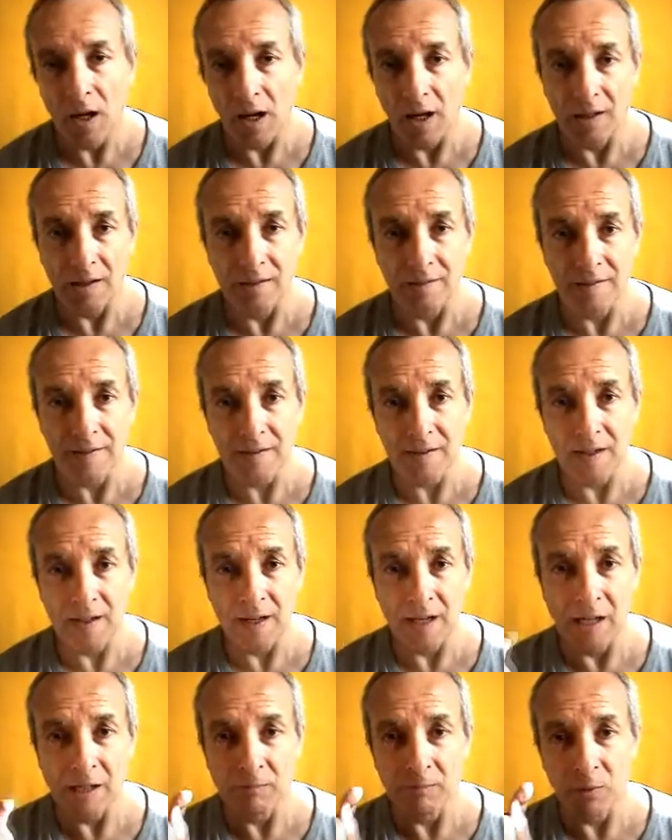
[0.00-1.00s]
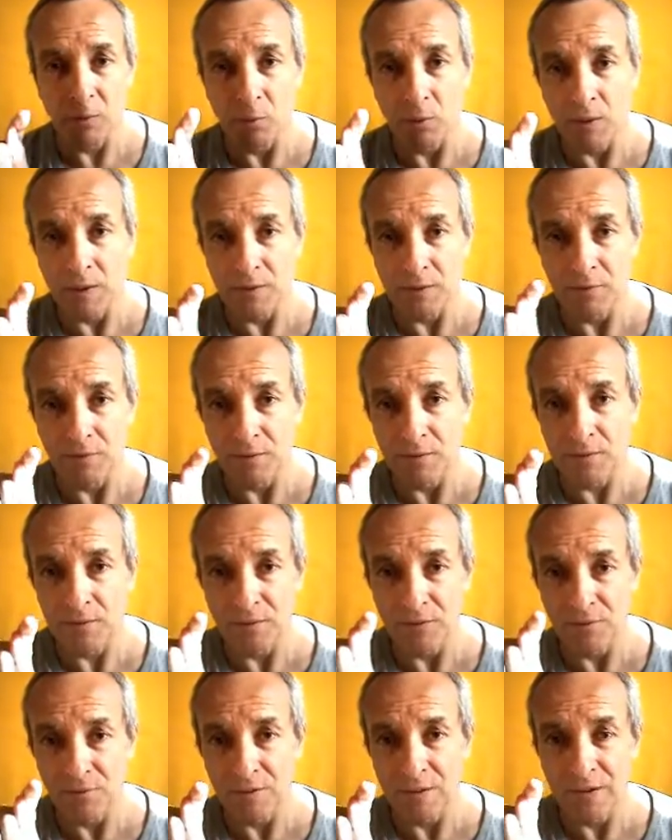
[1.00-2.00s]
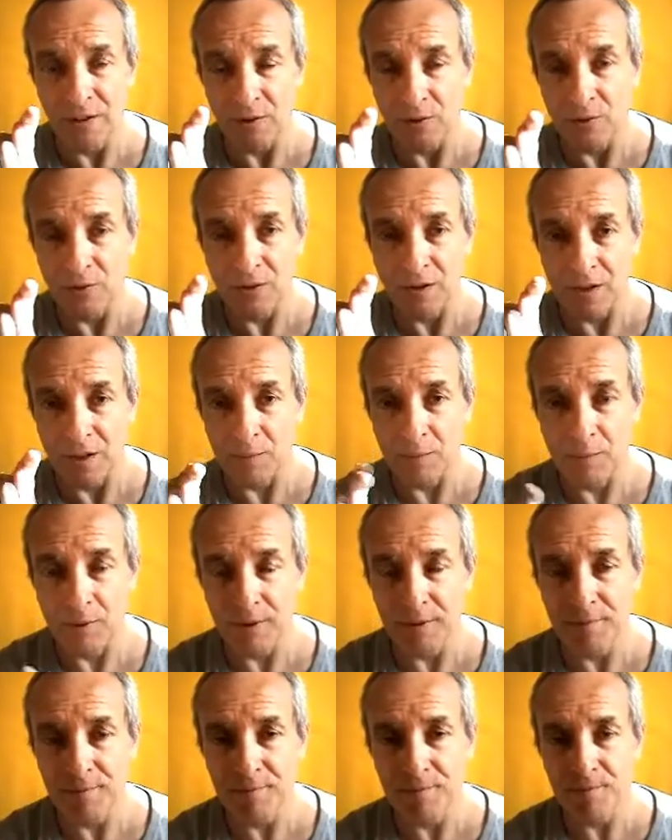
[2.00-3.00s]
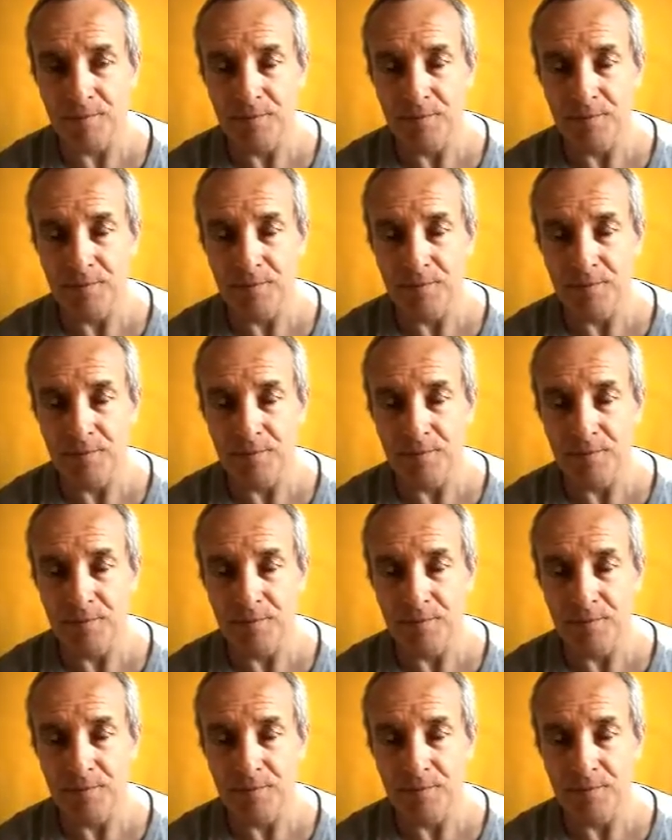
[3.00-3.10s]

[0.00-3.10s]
I can say I'm aware of this video camera.